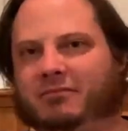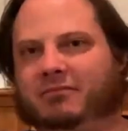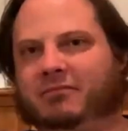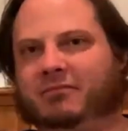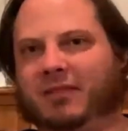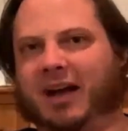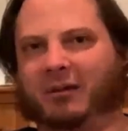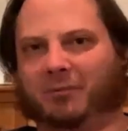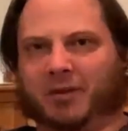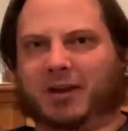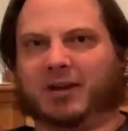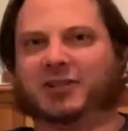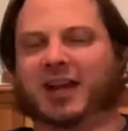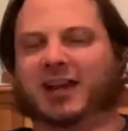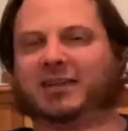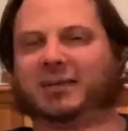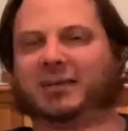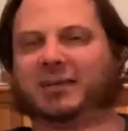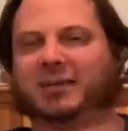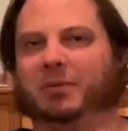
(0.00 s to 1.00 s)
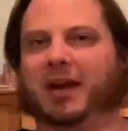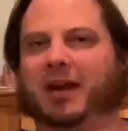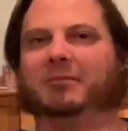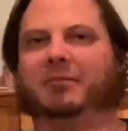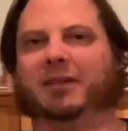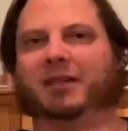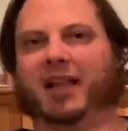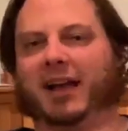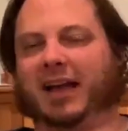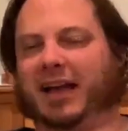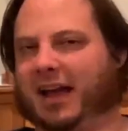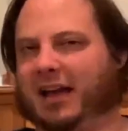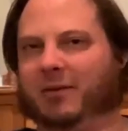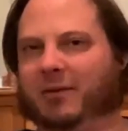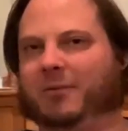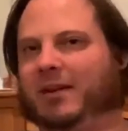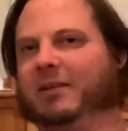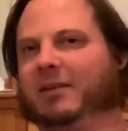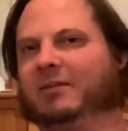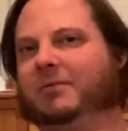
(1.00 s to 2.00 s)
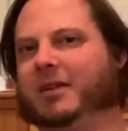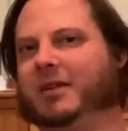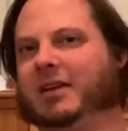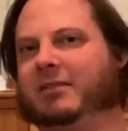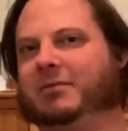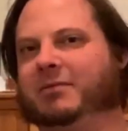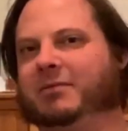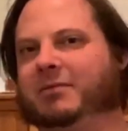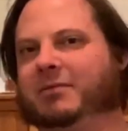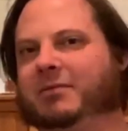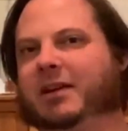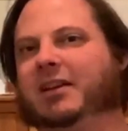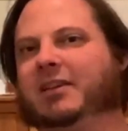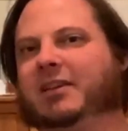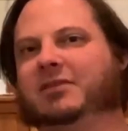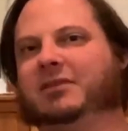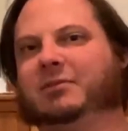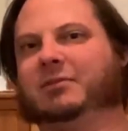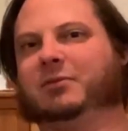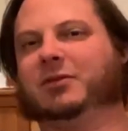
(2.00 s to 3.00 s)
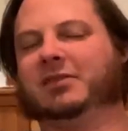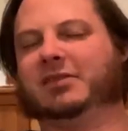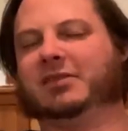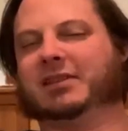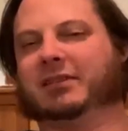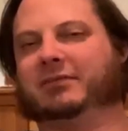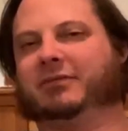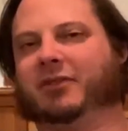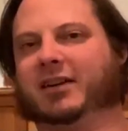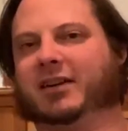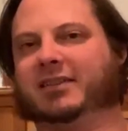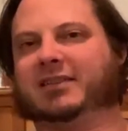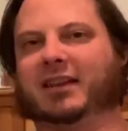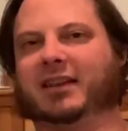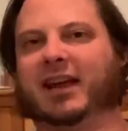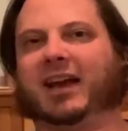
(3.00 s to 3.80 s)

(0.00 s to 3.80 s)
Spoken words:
like reach out to Ben and be like, hey, we could do the music for it.